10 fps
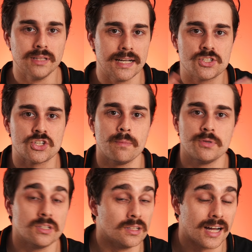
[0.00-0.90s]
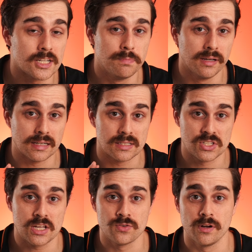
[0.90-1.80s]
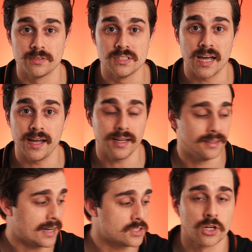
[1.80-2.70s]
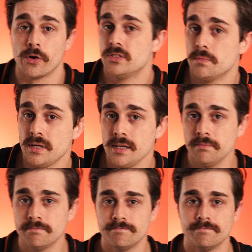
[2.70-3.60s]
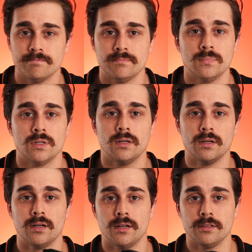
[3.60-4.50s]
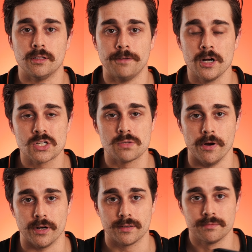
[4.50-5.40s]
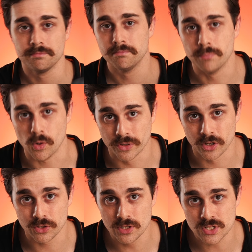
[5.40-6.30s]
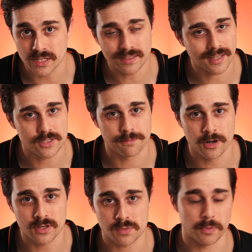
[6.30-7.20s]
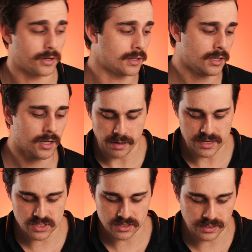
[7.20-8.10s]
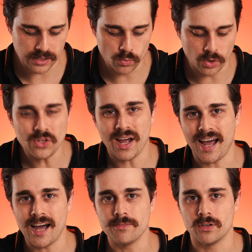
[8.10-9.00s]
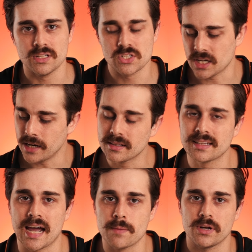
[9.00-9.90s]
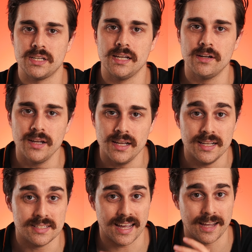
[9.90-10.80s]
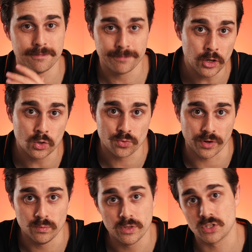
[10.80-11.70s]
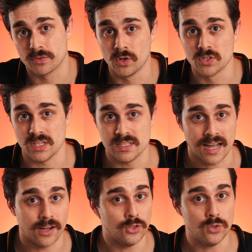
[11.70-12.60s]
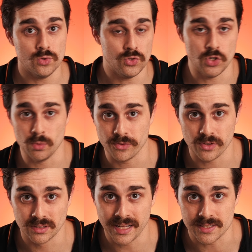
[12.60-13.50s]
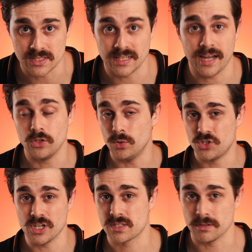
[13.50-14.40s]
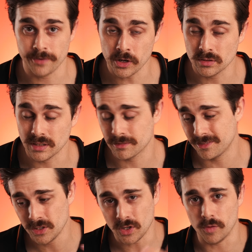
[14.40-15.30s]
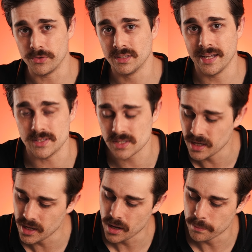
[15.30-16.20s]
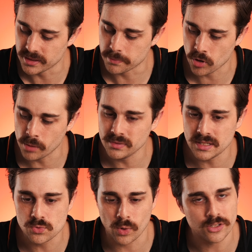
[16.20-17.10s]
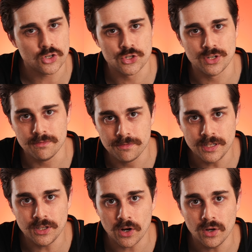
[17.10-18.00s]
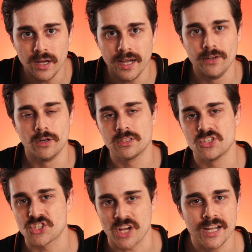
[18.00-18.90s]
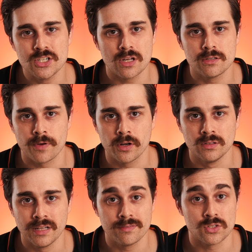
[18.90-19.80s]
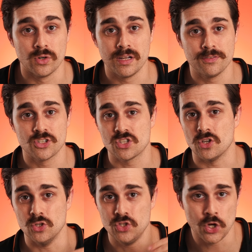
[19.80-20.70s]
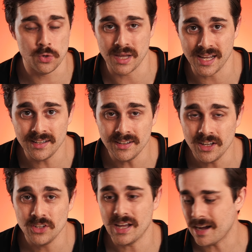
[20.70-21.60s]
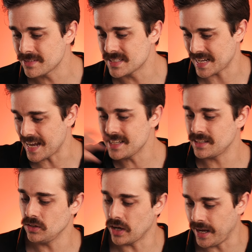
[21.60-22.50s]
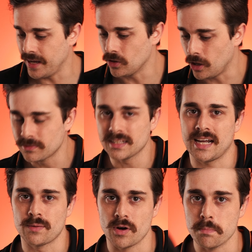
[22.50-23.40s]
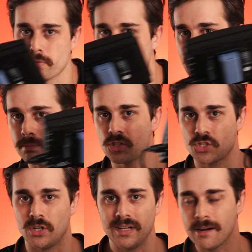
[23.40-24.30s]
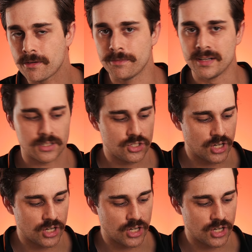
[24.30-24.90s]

let's jump into the last big accessory of the day, and that's going to be the focus motor. But we're not using it as a focus motor. Basically, what you have on the side of the camera here is a focal ring, which of course is how you zoom with your lens and how you adjust the focal length of your lens. But the problem is while you're shooting video, in order to change those focal lengths or even just zoom in, you have to take your hand off the camera, break up the shot, everything gets